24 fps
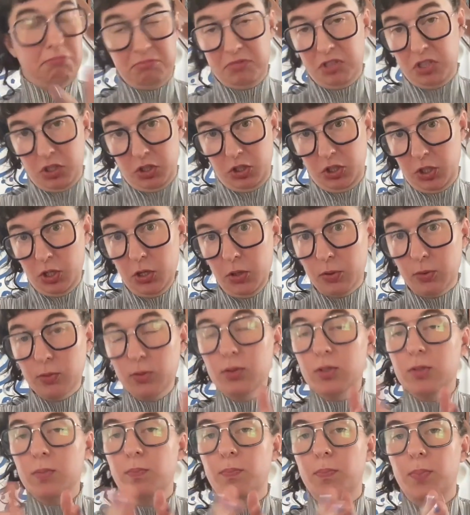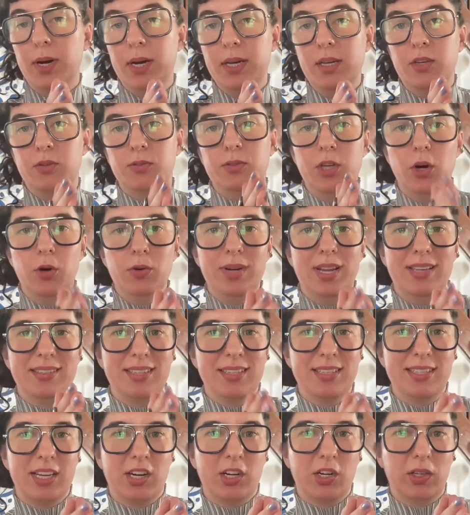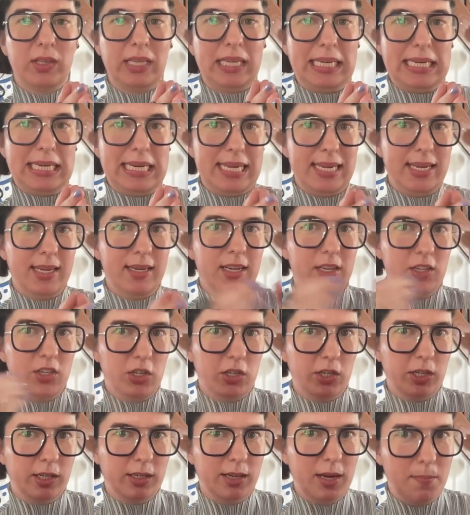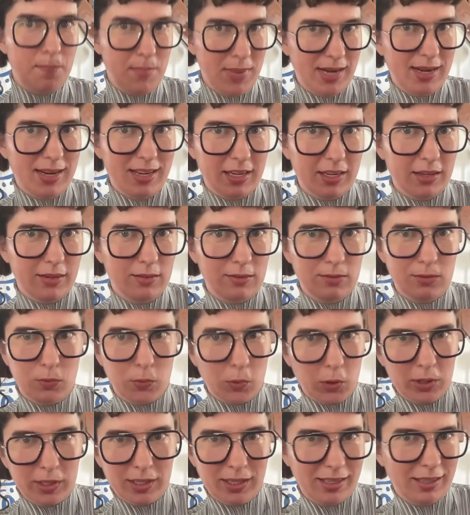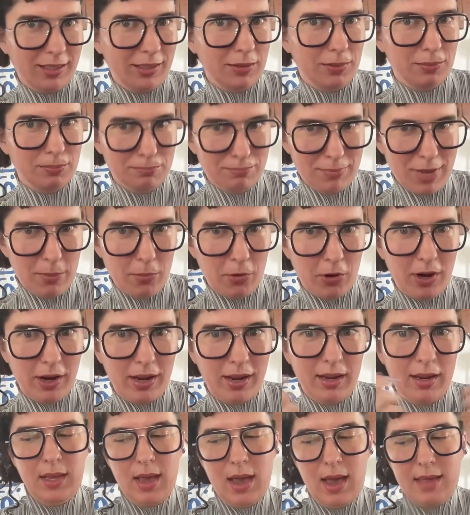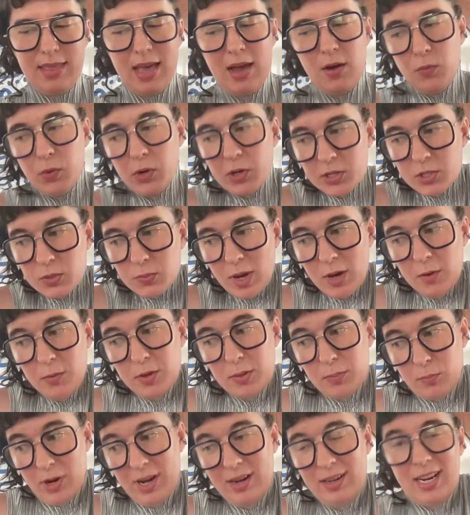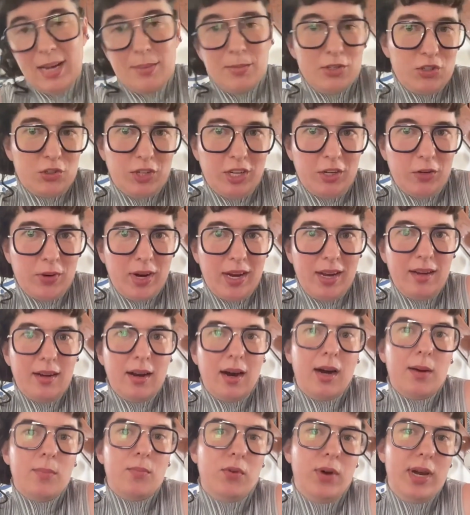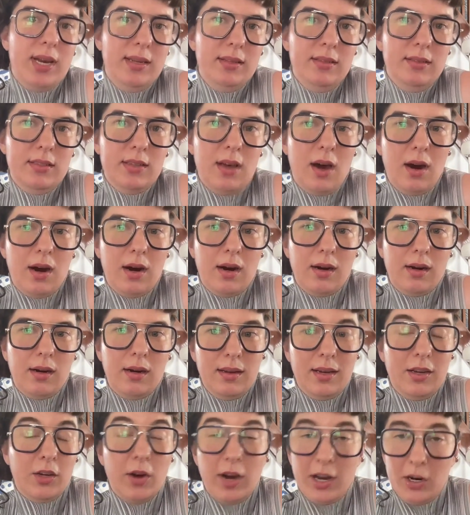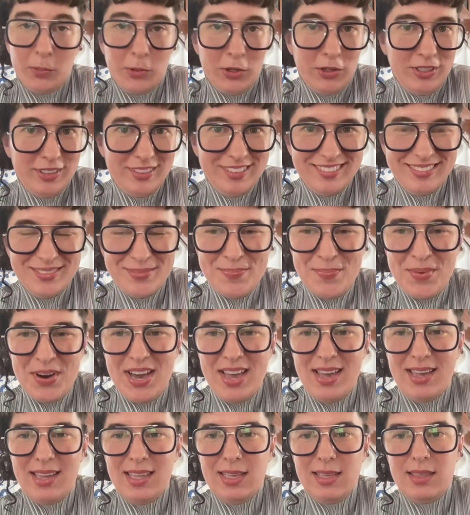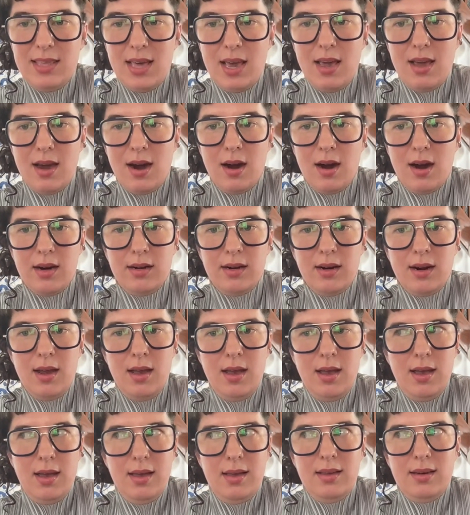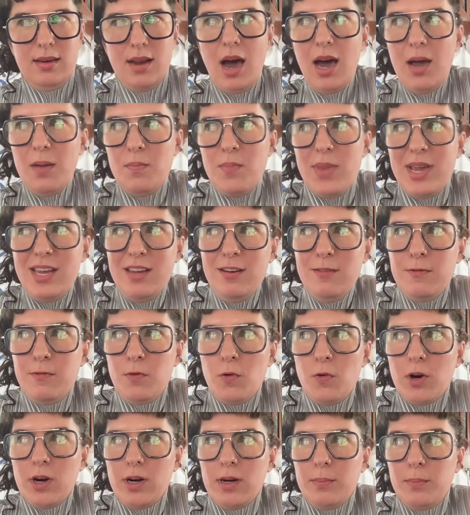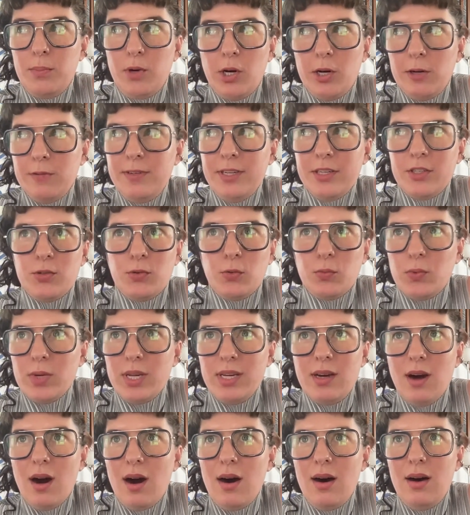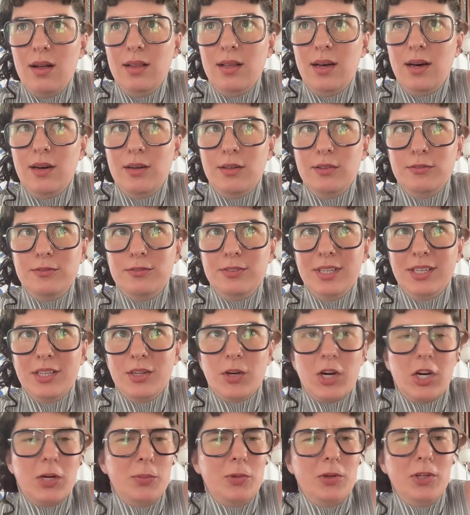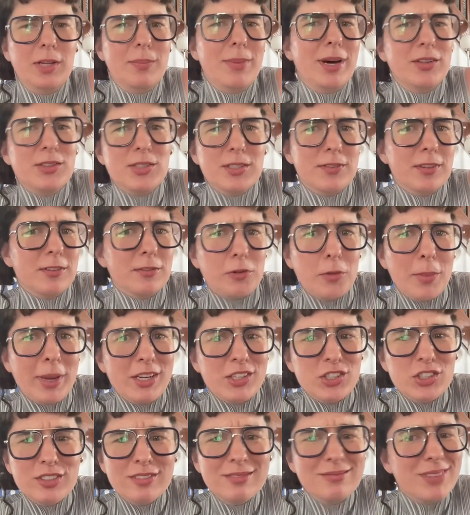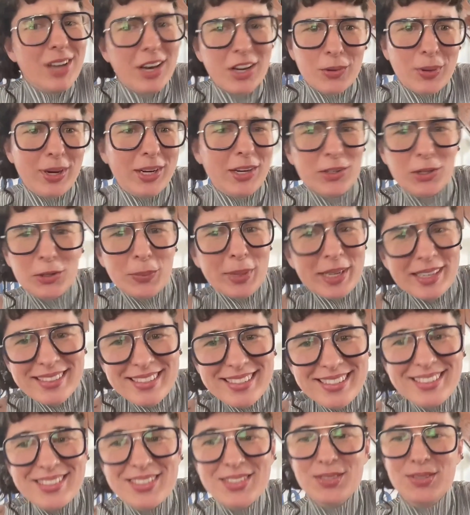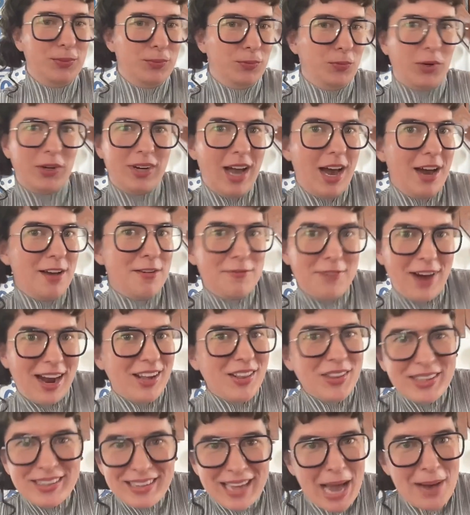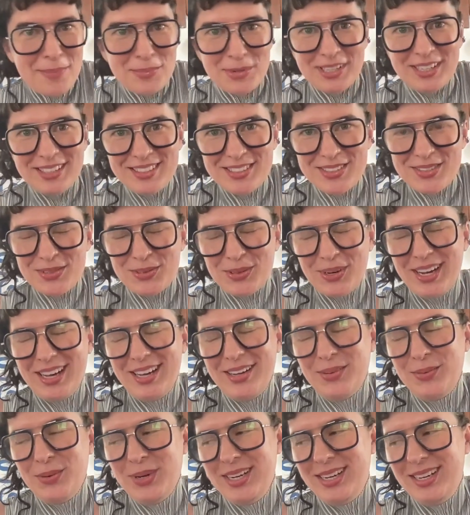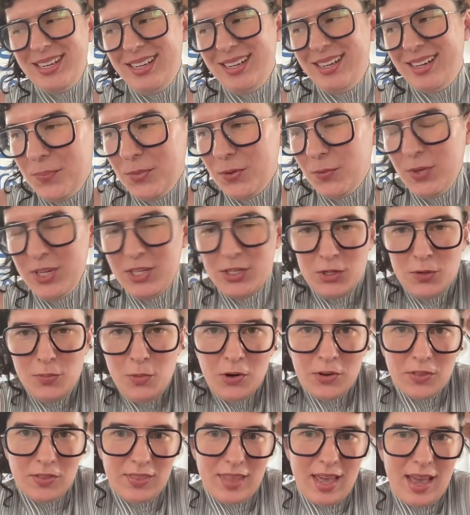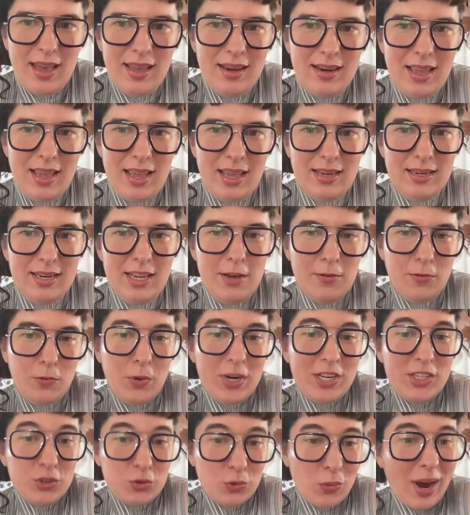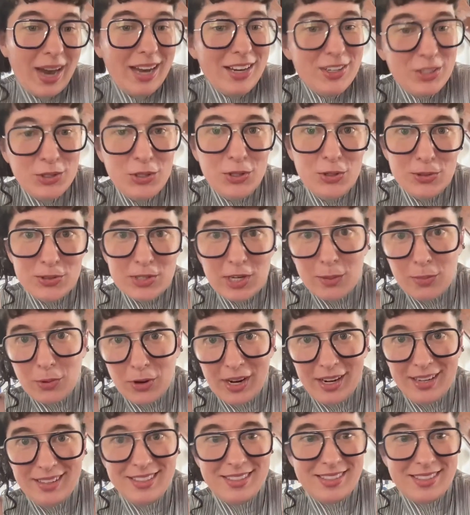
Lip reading: to use, but you don't necessarily need in your immediate working memory. And that works well with brain chemistry, right? Our brains are incredible, but they are not made for perfect recall of incredible amounts of information on a regular basis. We're not filing cabinets, right? We can do more than that. And if we try to use our brains